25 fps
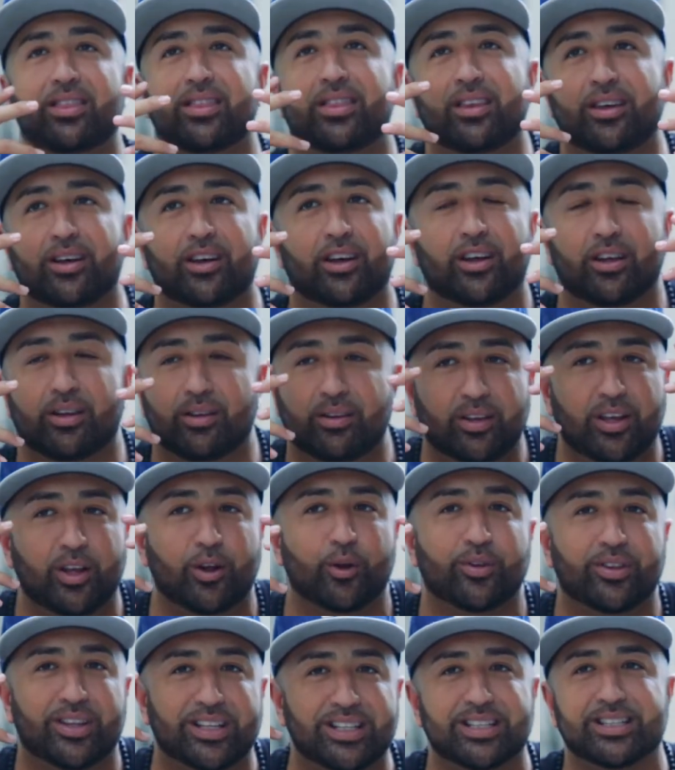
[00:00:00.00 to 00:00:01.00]
the you
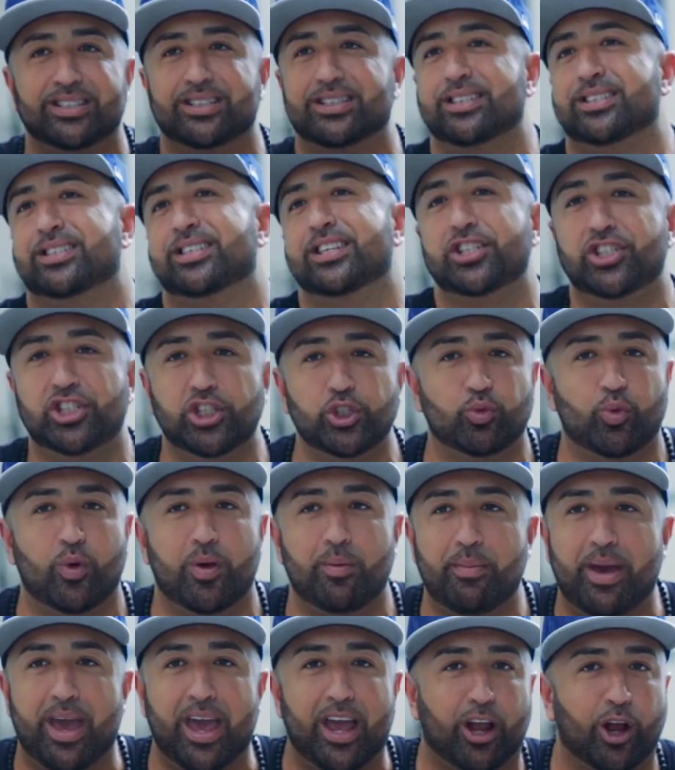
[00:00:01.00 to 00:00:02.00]
know the decisions we
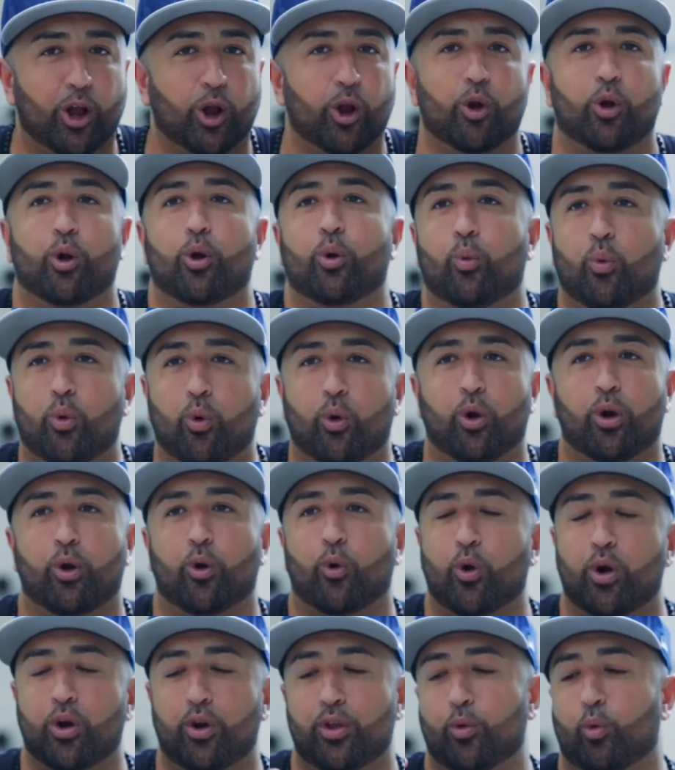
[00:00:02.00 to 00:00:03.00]
make or or, or
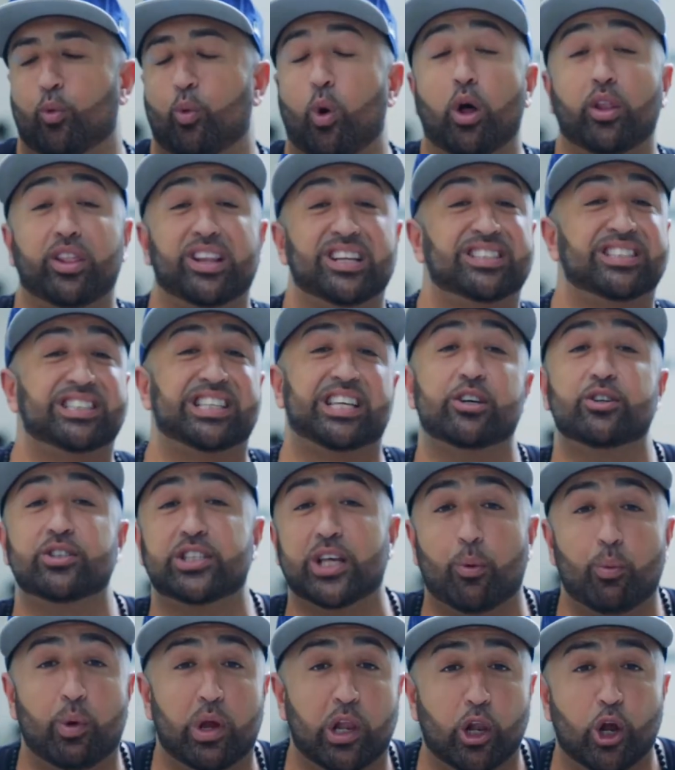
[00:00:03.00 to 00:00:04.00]
or what the skills
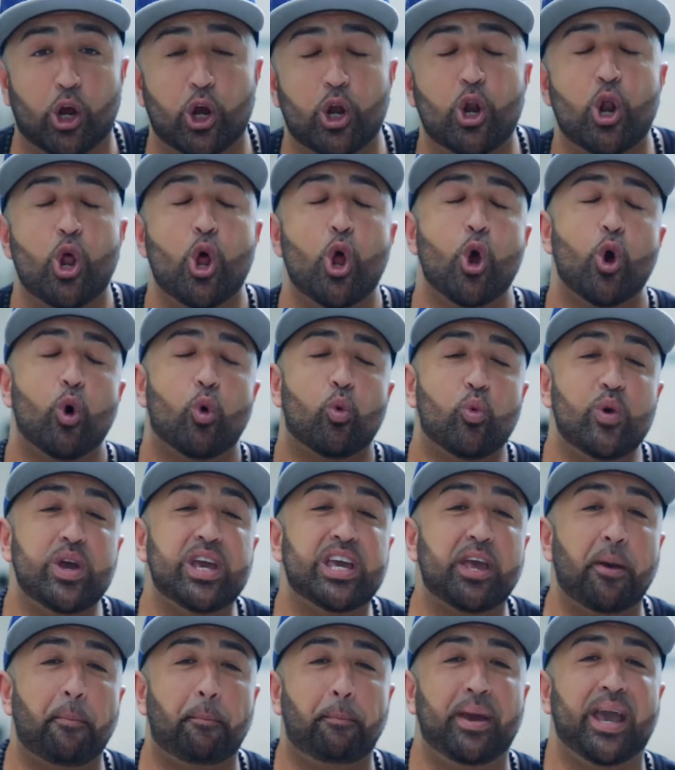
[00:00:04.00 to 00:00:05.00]
that we learn. We
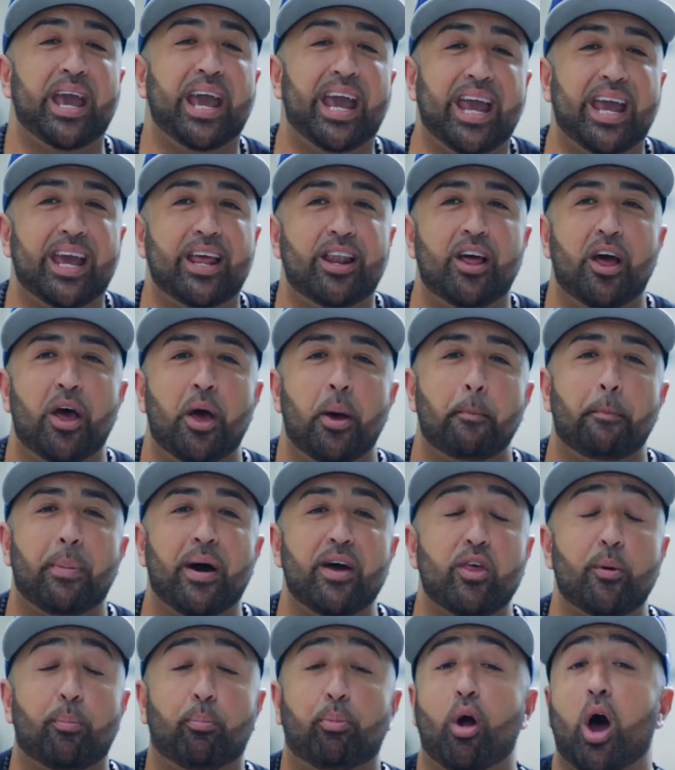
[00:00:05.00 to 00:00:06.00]
get paid
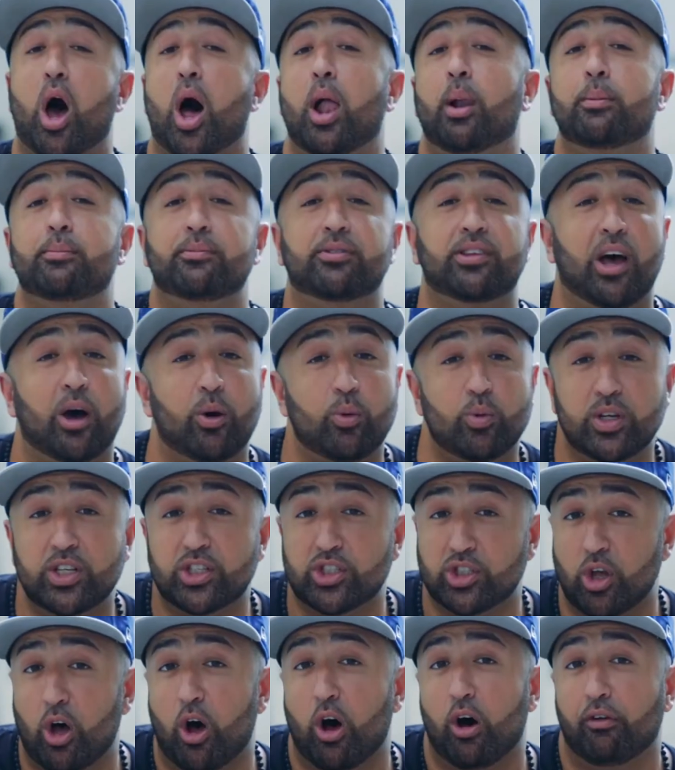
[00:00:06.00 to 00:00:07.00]
by the problems that we
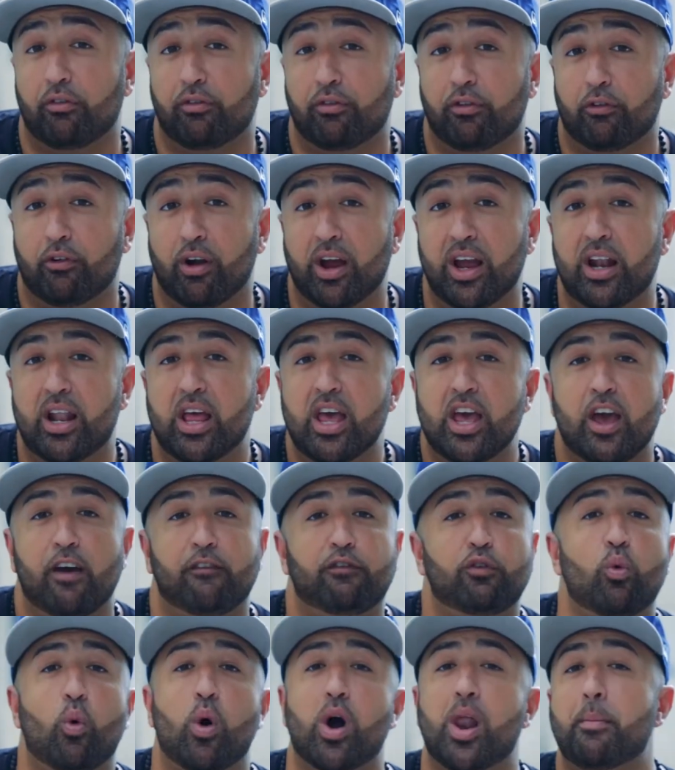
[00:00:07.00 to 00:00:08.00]
solve, right?
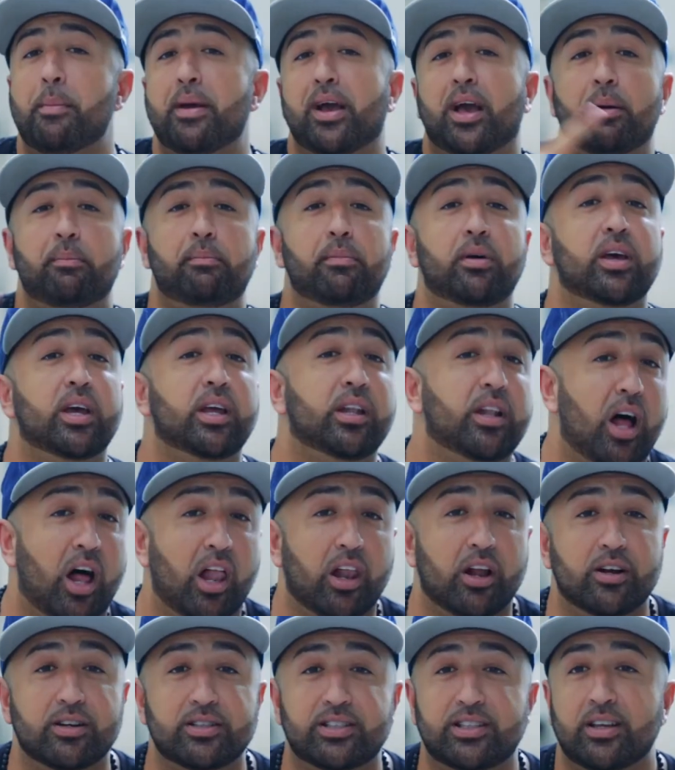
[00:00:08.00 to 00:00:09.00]
If you want to make a million
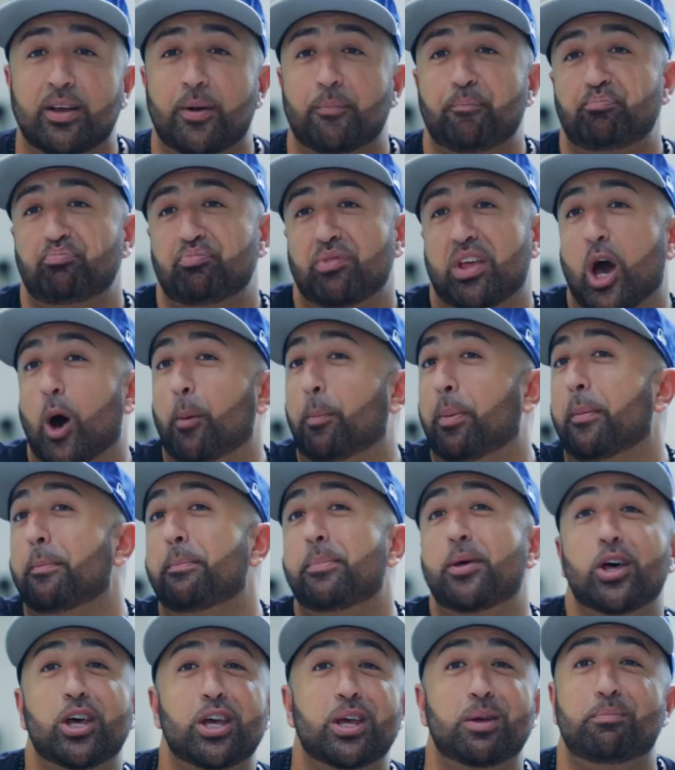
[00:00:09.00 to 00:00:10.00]
dollars, help a
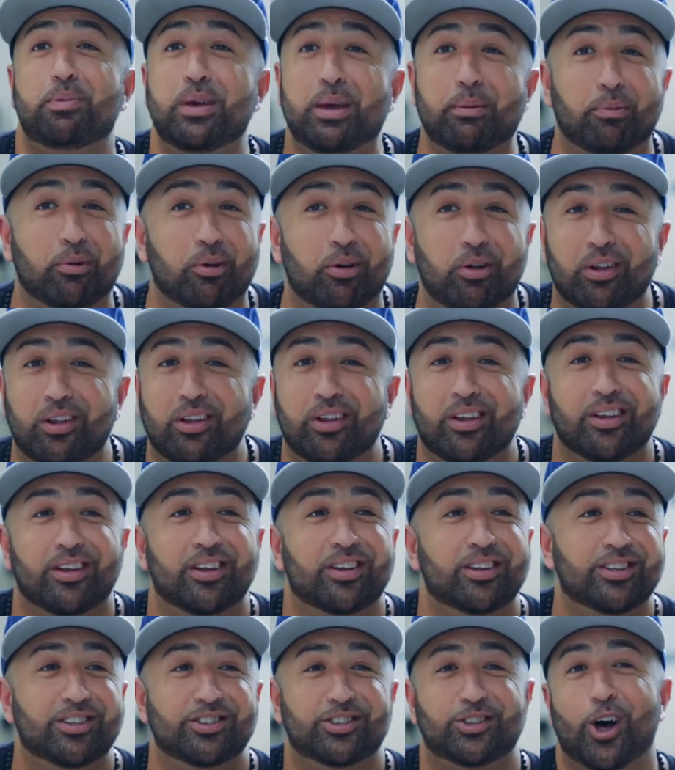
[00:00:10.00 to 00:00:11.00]
million people
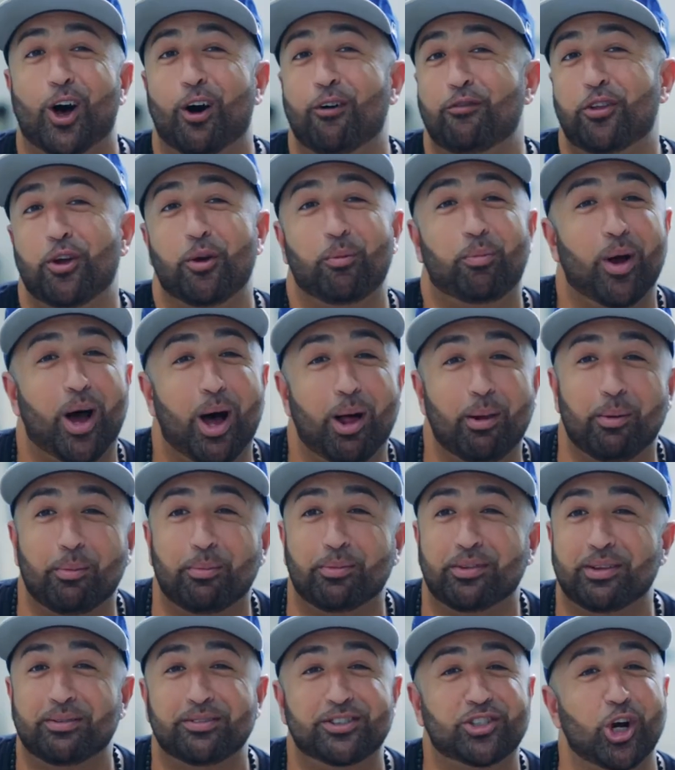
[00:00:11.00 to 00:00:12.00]
solve their
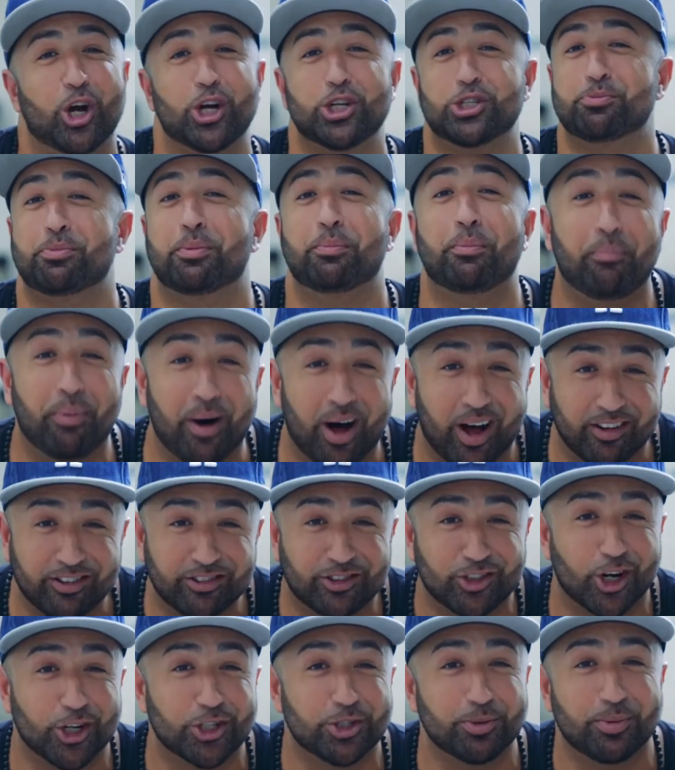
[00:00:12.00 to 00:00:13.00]
problems and charge them
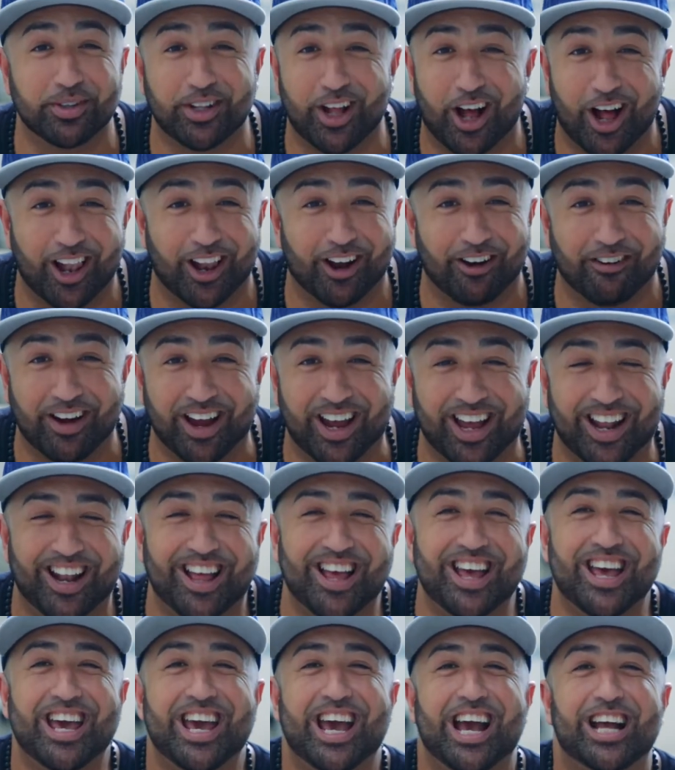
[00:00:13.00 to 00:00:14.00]
charge them a dollar, right?
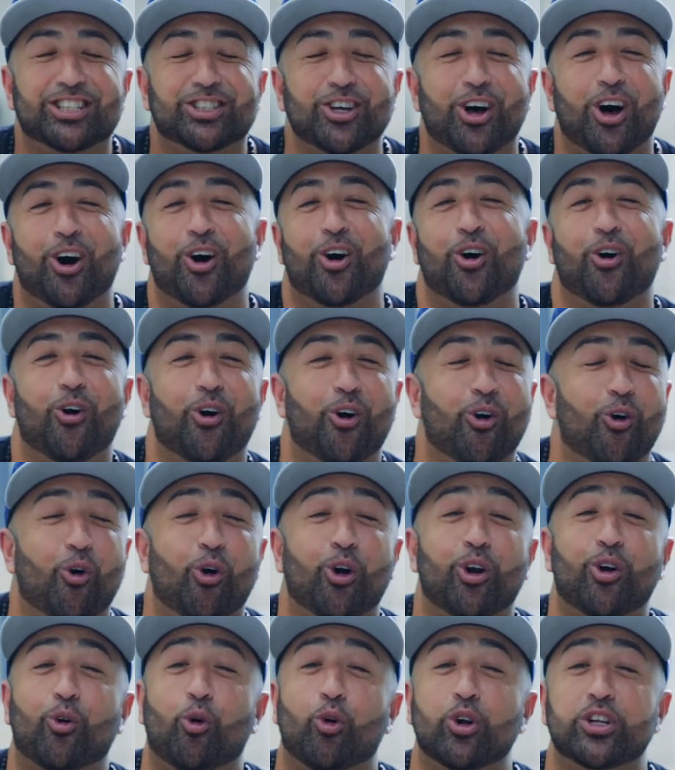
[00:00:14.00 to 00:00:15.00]
It's or,
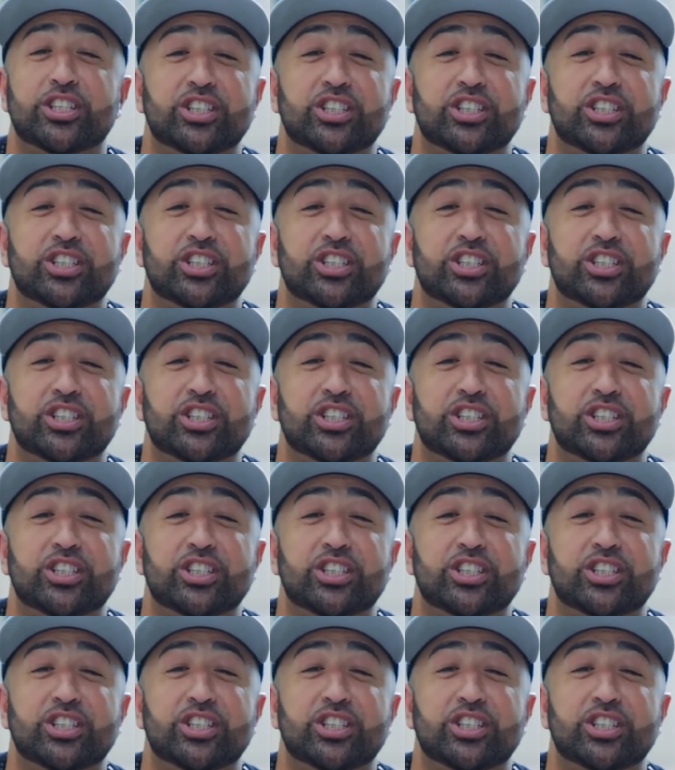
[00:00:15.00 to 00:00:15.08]
or, or